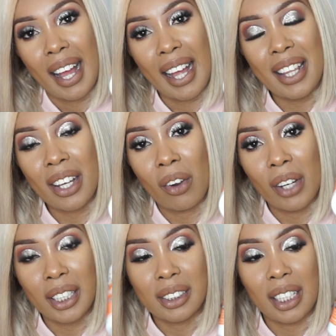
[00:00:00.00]
I think
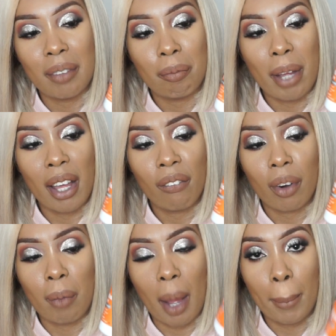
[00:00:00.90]
honestly buying
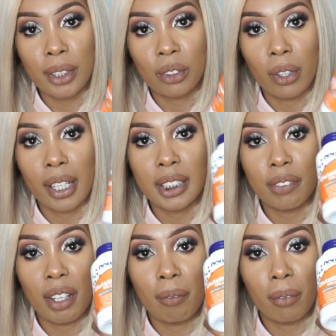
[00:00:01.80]
from Amazon is
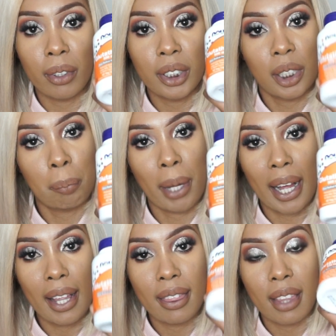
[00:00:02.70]
even more
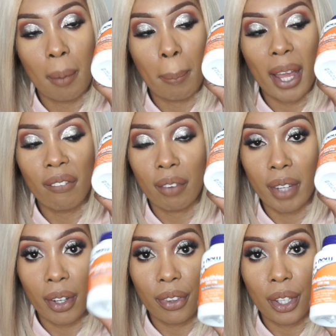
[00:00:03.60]
cheaper than buying from
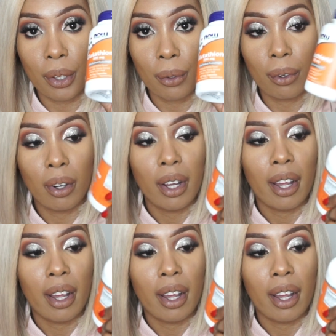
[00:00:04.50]
Healthy You.